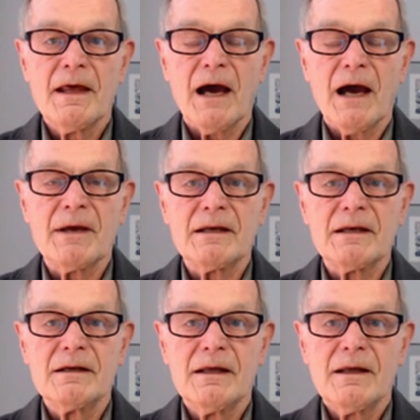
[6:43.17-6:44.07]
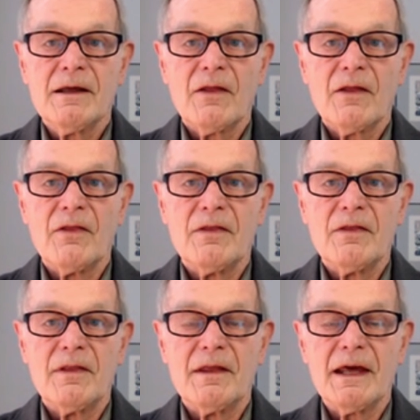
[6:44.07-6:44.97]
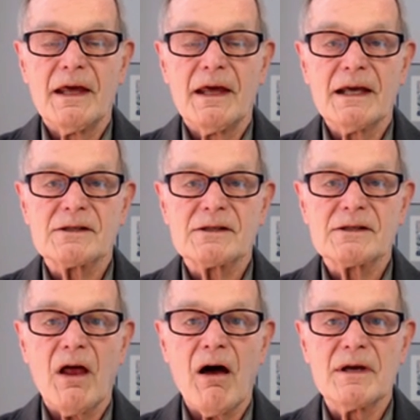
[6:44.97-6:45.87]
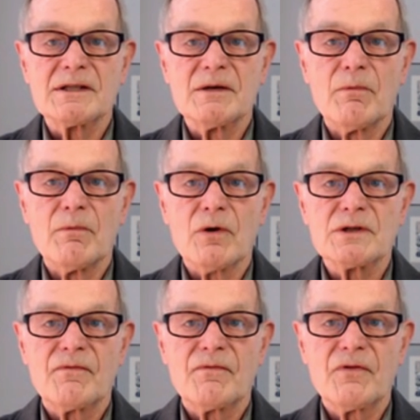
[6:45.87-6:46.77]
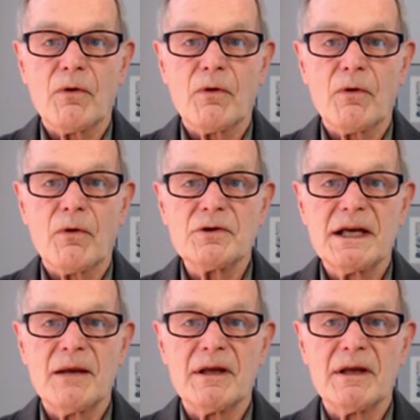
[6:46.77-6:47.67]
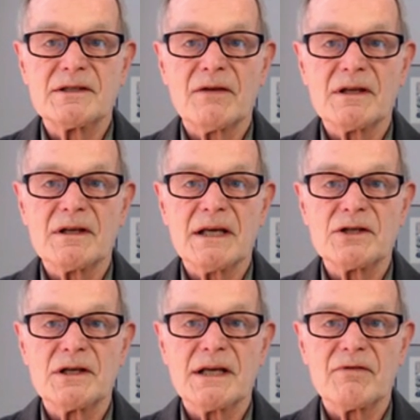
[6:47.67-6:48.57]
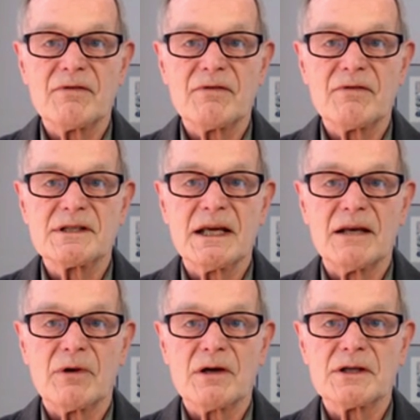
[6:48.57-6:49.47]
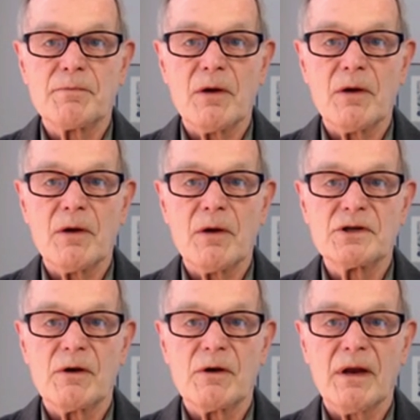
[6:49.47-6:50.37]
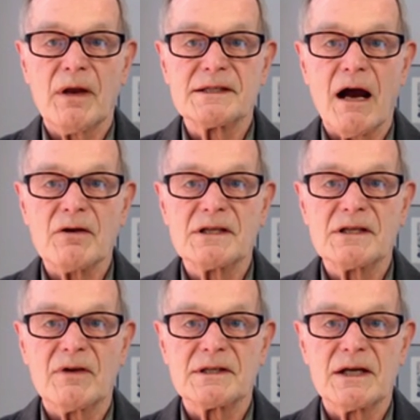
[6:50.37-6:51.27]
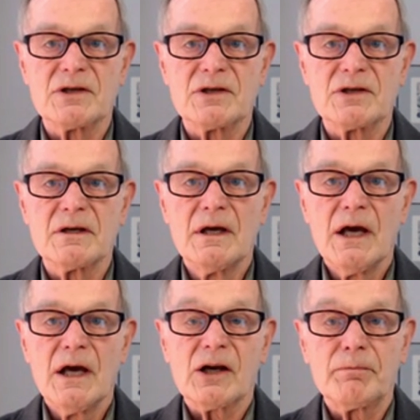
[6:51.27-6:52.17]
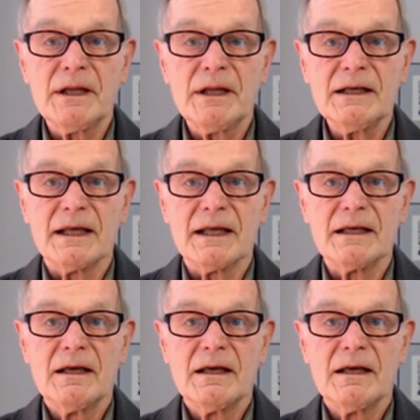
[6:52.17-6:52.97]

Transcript: I mean, Islam is the most ferocious enemy civilization has ever seen because its purpose is to replace our civilization completely.